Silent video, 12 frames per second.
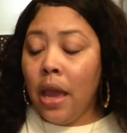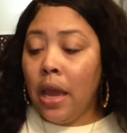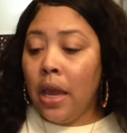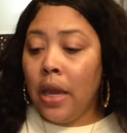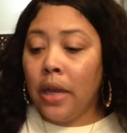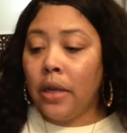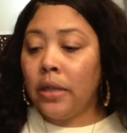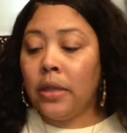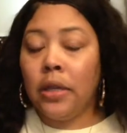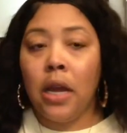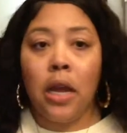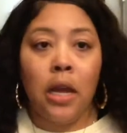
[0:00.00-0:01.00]

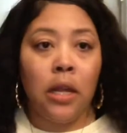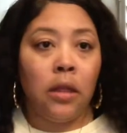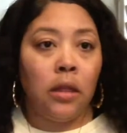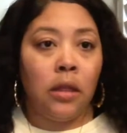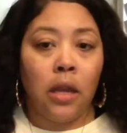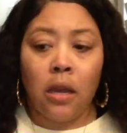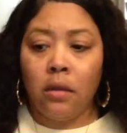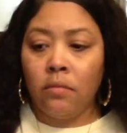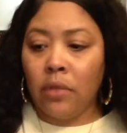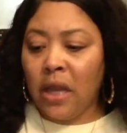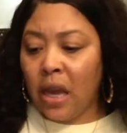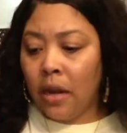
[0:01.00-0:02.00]
and look at
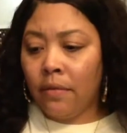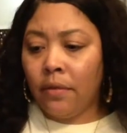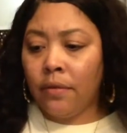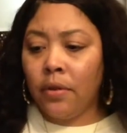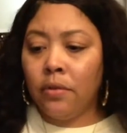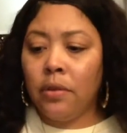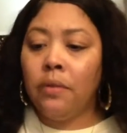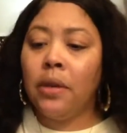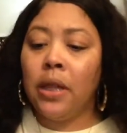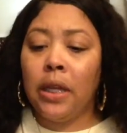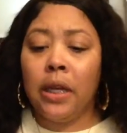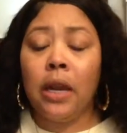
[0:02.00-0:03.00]
what they had at Forever 21.
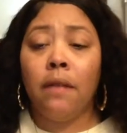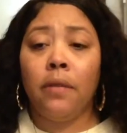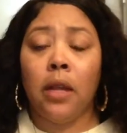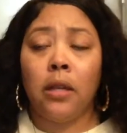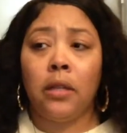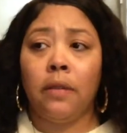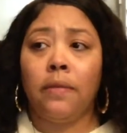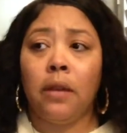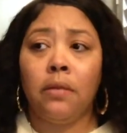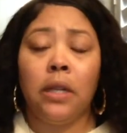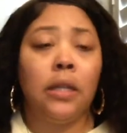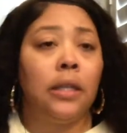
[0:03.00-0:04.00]
They did have a lot of stuff that
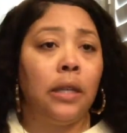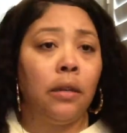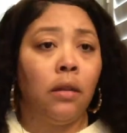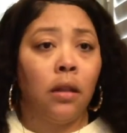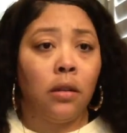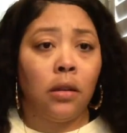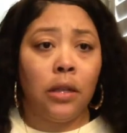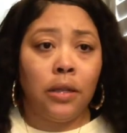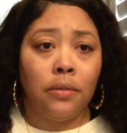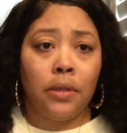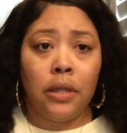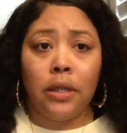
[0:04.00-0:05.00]
was on sale. All their clearance
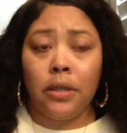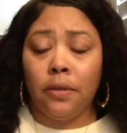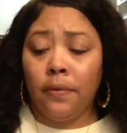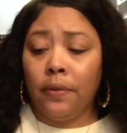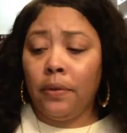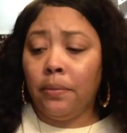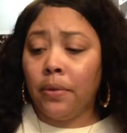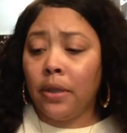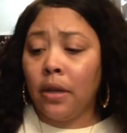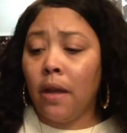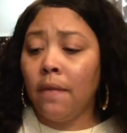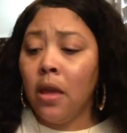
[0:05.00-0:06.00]
was additional
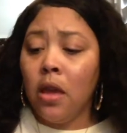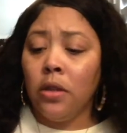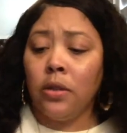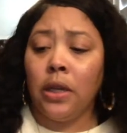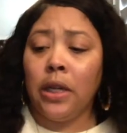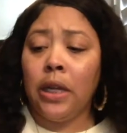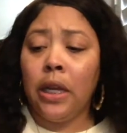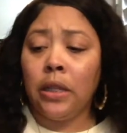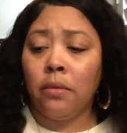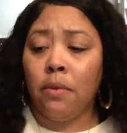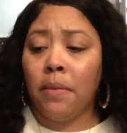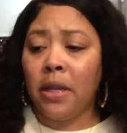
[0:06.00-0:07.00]
50% off, so I did get
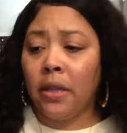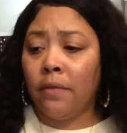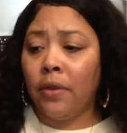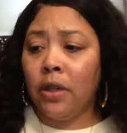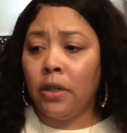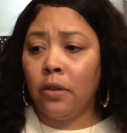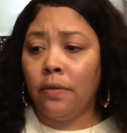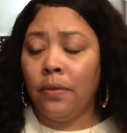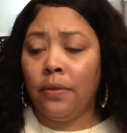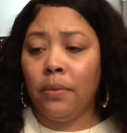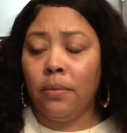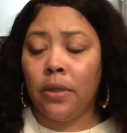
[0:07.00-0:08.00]
some of my stuff additional
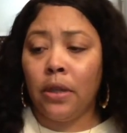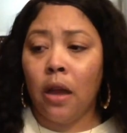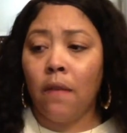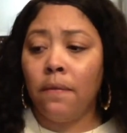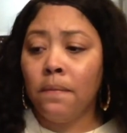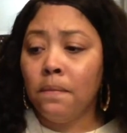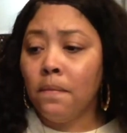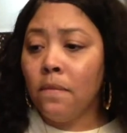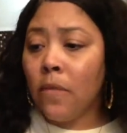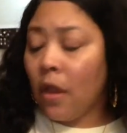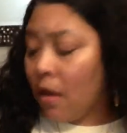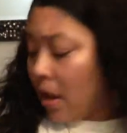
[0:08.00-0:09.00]
50% off.
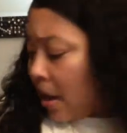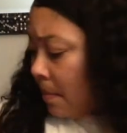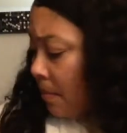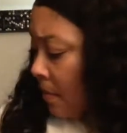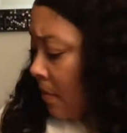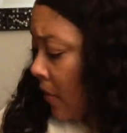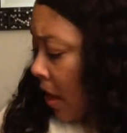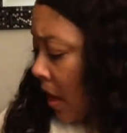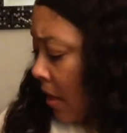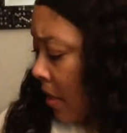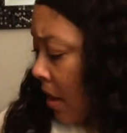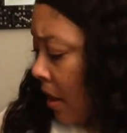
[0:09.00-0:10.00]
Okay,
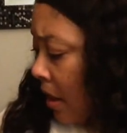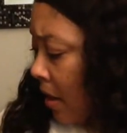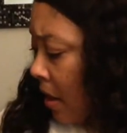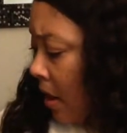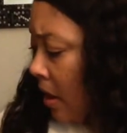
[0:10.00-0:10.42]
and then